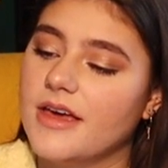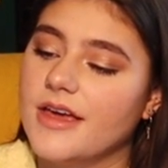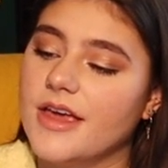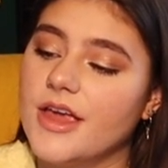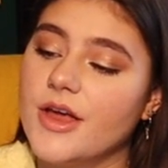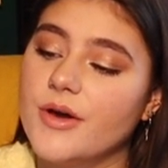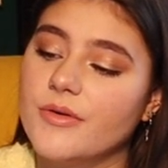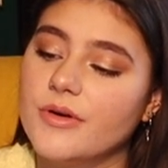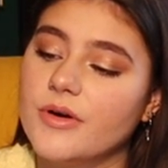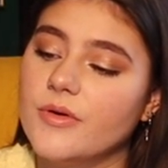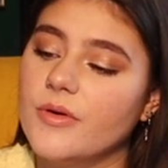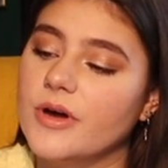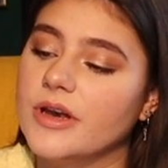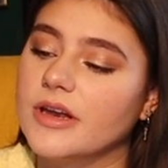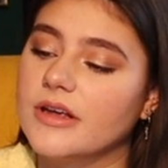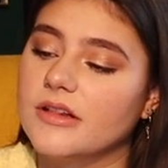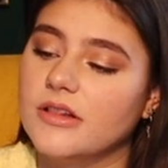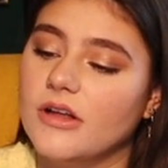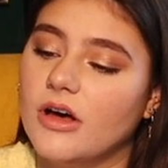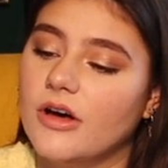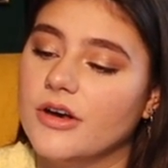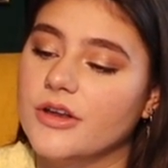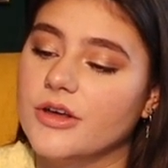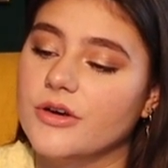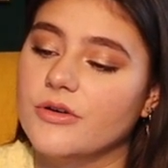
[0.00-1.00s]
Hero and
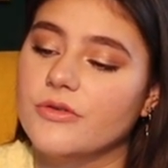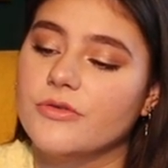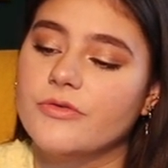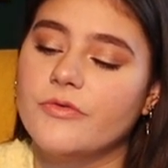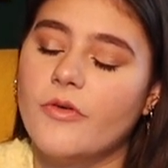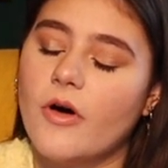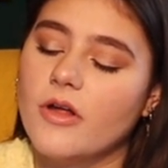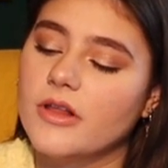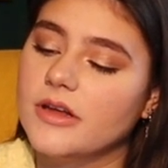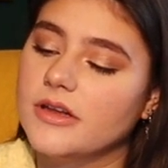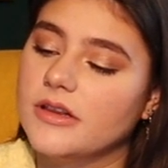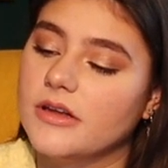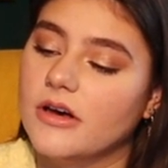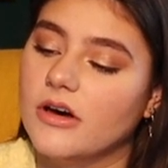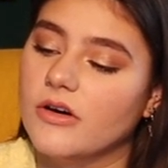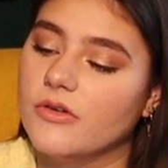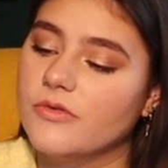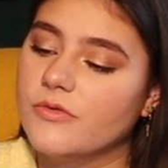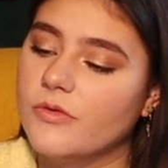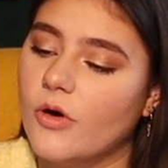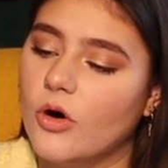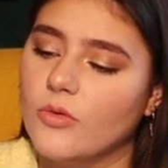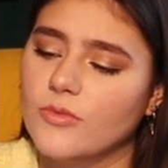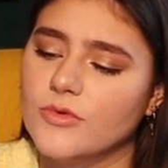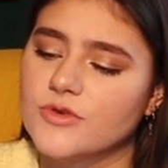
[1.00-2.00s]
Claudio fall in
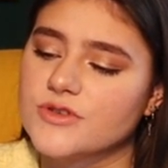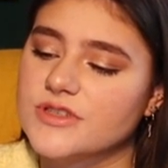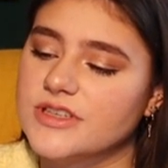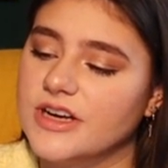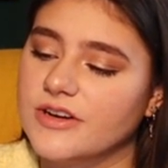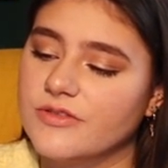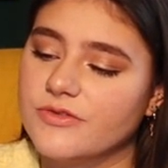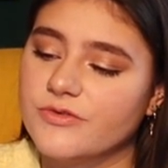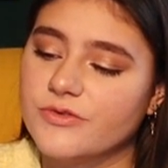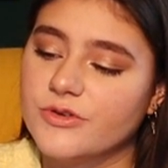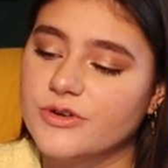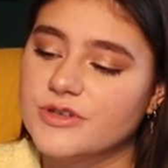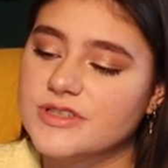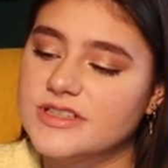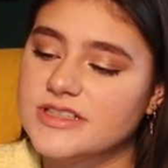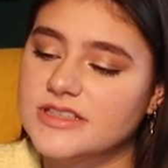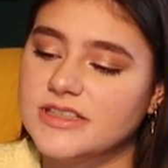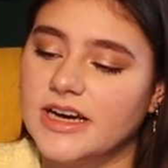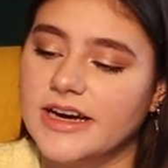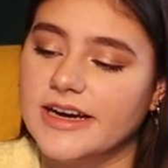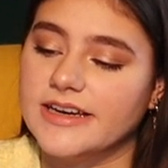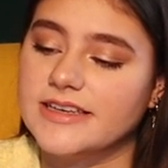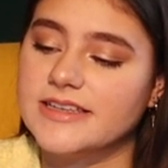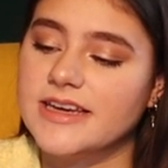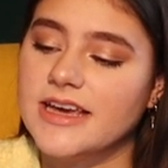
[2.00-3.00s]
love almost at first
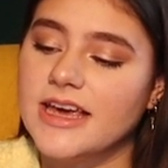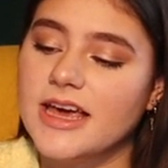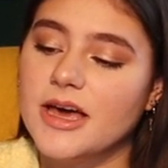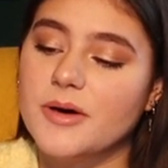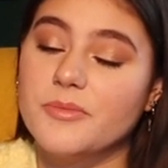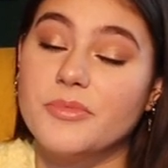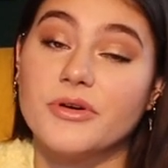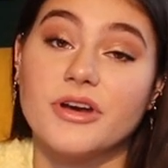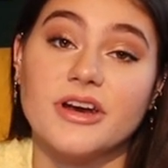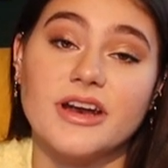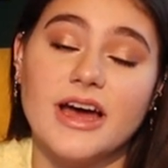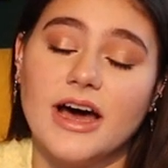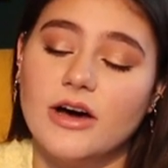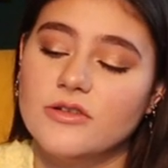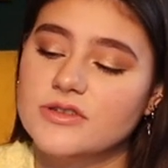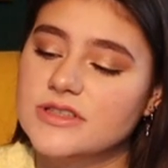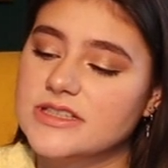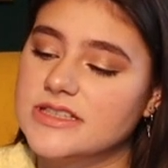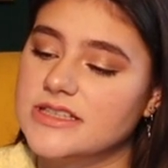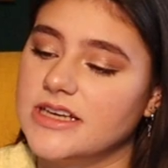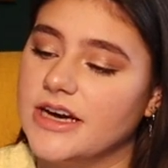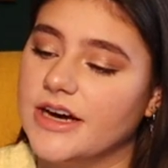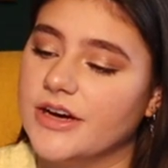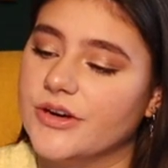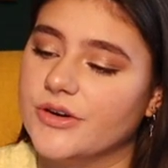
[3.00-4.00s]
sight, but an
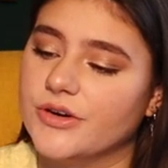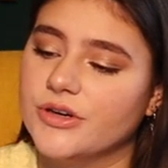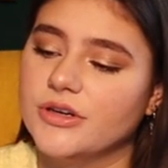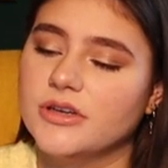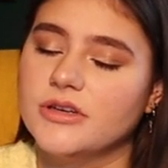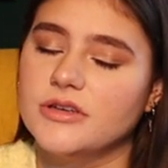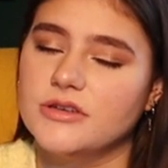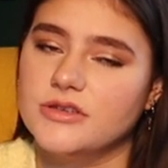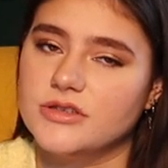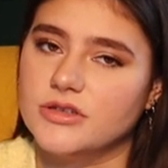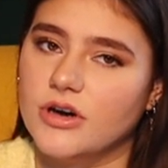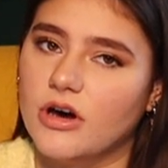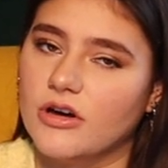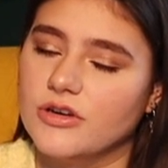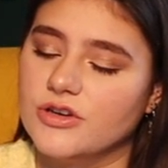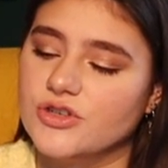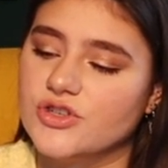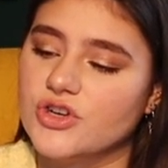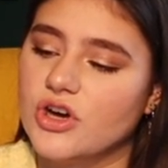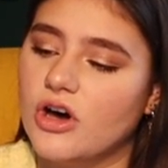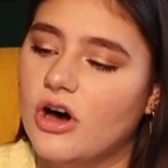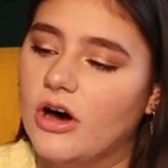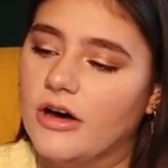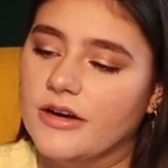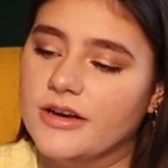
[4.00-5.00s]
outsider, Don
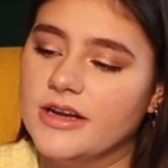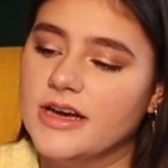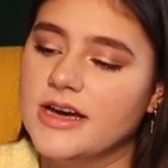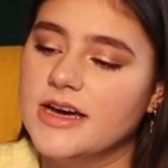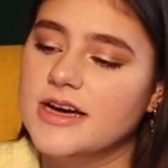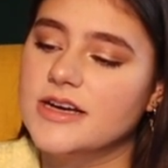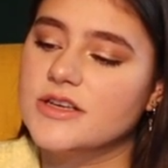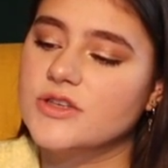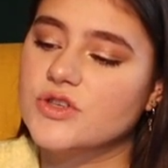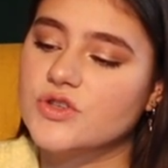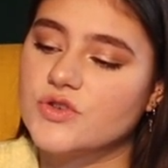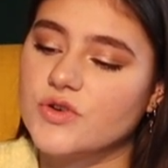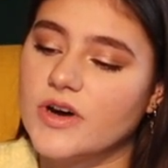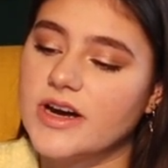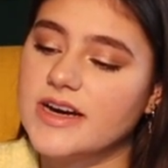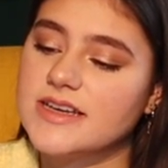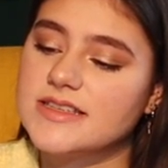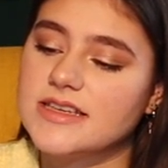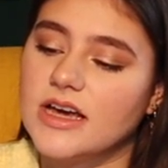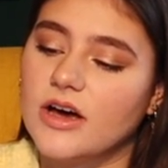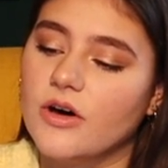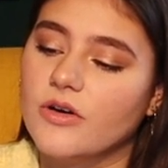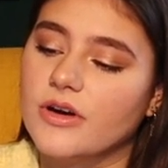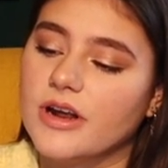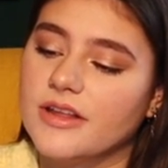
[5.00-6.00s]
John,
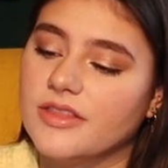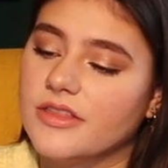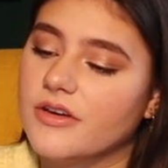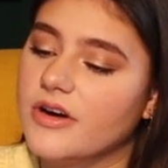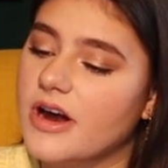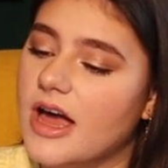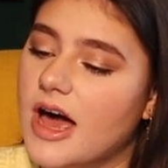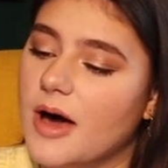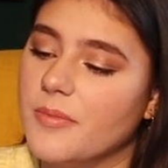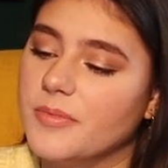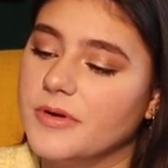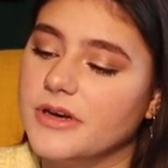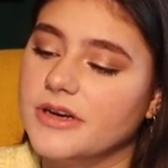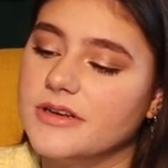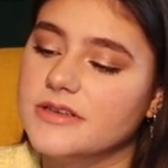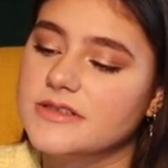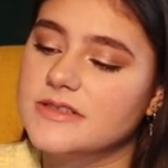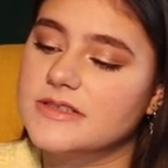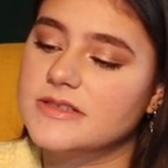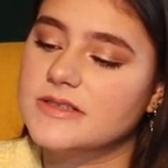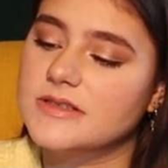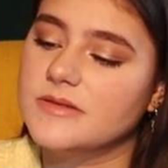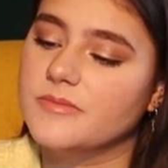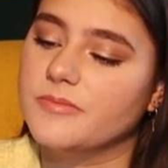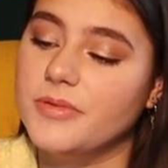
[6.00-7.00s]
strikes out at their
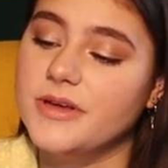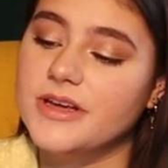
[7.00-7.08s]
happiness.